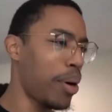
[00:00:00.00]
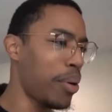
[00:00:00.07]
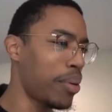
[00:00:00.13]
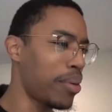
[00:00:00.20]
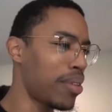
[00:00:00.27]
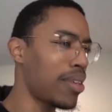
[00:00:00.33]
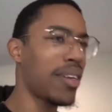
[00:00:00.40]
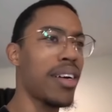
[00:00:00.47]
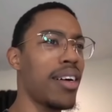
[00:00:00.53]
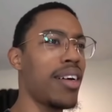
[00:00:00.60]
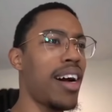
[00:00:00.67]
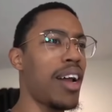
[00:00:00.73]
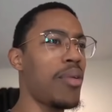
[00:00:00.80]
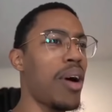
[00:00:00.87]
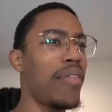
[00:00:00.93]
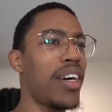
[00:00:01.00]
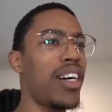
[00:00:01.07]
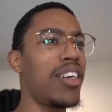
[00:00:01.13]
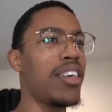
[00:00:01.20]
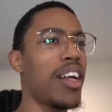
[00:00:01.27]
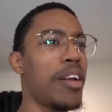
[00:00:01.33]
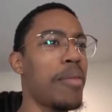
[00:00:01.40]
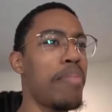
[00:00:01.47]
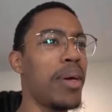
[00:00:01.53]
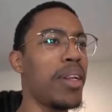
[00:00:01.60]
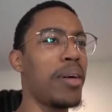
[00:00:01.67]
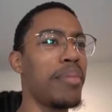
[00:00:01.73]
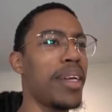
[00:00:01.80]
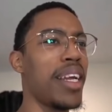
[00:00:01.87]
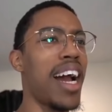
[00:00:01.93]
bro? I don't have $100
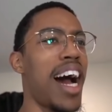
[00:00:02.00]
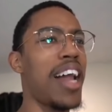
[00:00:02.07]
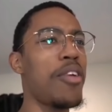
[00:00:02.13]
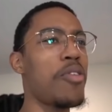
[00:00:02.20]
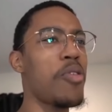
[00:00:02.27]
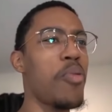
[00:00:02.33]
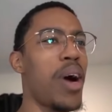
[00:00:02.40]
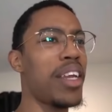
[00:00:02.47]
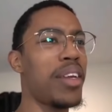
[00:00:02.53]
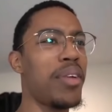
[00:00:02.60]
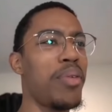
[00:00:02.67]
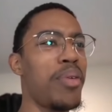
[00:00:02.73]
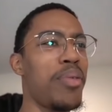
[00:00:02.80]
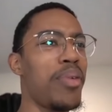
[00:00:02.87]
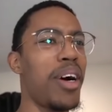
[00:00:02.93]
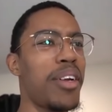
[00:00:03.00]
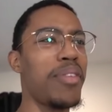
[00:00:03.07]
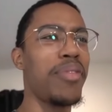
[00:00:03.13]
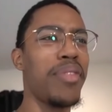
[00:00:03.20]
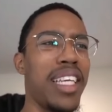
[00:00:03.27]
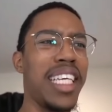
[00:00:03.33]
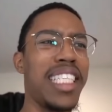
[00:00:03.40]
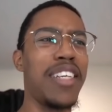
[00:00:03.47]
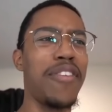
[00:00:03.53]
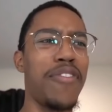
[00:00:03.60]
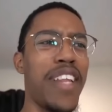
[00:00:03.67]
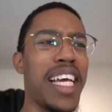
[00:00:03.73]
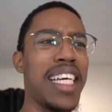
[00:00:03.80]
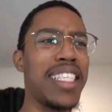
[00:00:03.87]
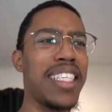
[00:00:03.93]
bill on me. I don't know why you do. Are you? Is this a
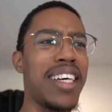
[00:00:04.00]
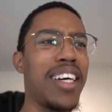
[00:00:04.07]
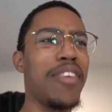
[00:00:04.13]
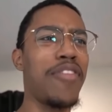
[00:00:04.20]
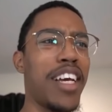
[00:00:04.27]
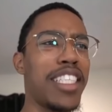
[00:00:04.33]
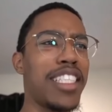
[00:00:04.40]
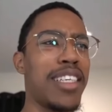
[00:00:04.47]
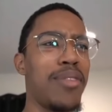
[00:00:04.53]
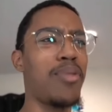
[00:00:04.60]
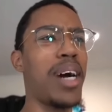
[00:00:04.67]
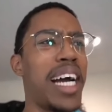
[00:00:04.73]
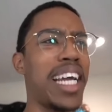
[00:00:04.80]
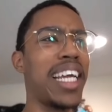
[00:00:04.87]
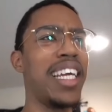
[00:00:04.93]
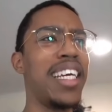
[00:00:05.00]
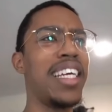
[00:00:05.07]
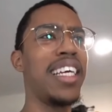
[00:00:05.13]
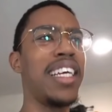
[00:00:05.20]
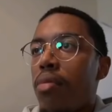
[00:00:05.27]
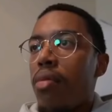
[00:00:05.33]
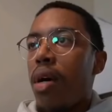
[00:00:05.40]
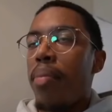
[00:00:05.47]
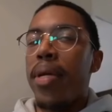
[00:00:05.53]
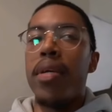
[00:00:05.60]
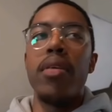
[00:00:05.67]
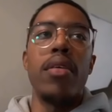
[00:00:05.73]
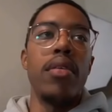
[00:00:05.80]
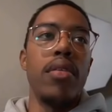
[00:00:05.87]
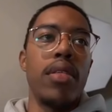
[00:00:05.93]
flex? Are you flexing? Why? I
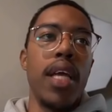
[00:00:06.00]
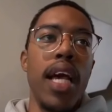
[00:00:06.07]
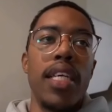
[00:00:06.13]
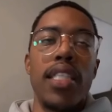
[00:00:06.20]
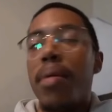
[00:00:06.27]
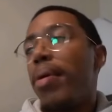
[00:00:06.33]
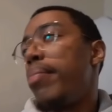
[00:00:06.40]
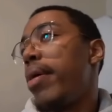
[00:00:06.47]
mean, you can use Cash App.